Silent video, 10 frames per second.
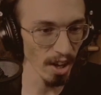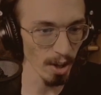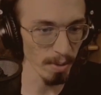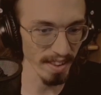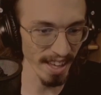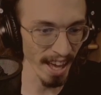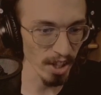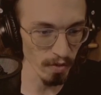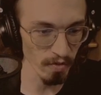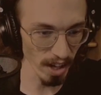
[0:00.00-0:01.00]
because I can't
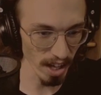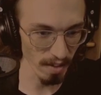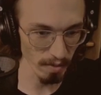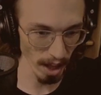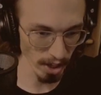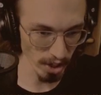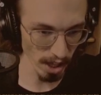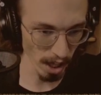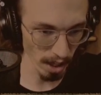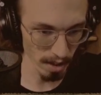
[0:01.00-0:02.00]
charge a f***ing
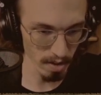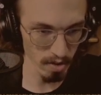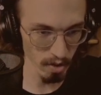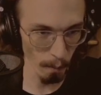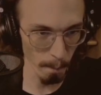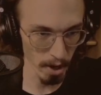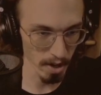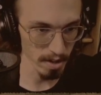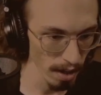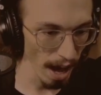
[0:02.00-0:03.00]
flashlight. This is so
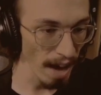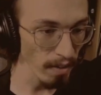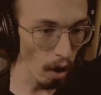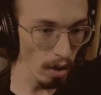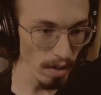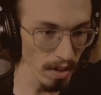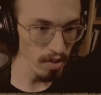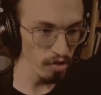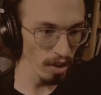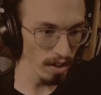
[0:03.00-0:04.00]
embarrassing. I have all of this
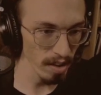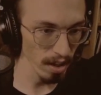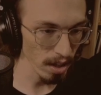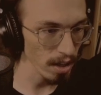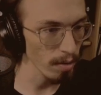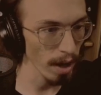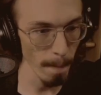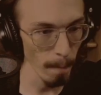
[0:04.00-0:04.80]
shit sitting here, right?